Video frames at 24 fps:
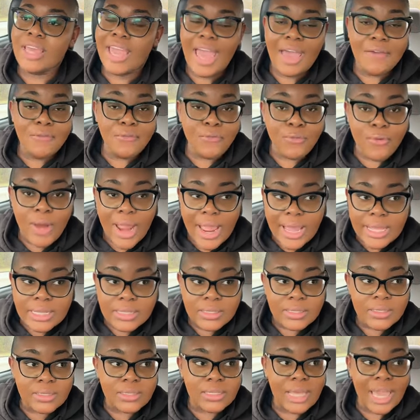They have
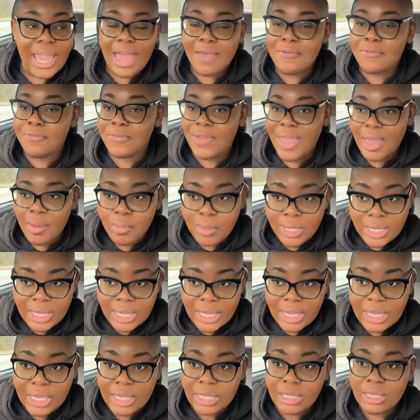friends, they have
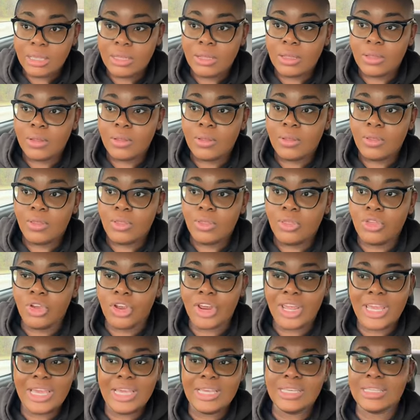family,
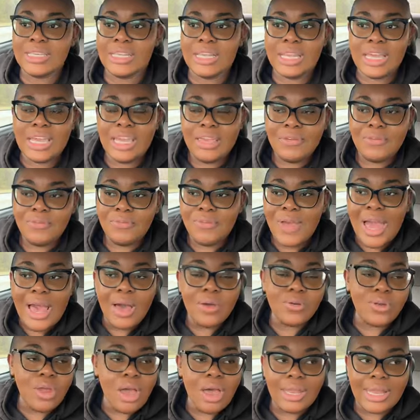they're easily
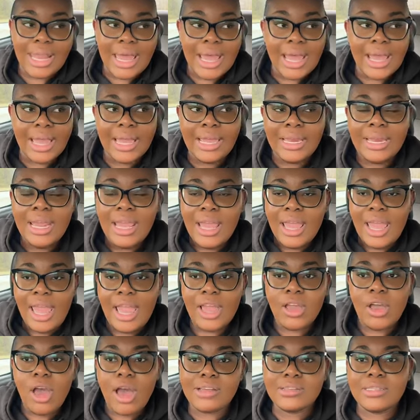found online.
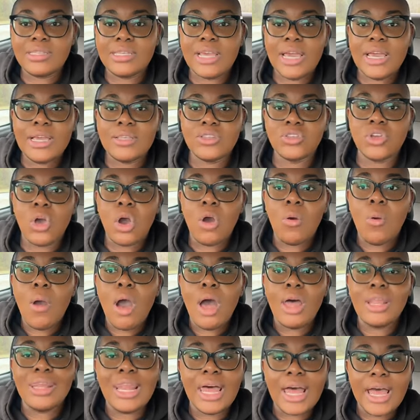And God says, go
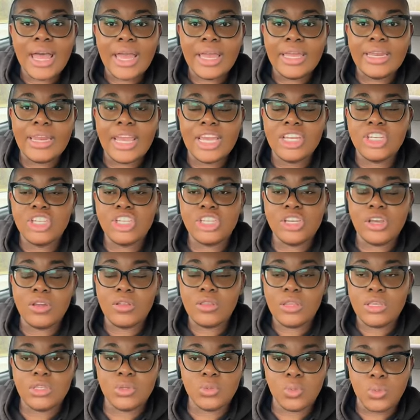online and
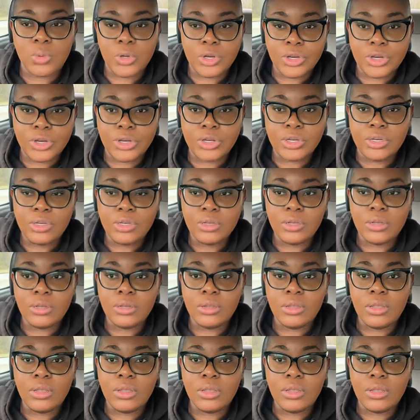share this word.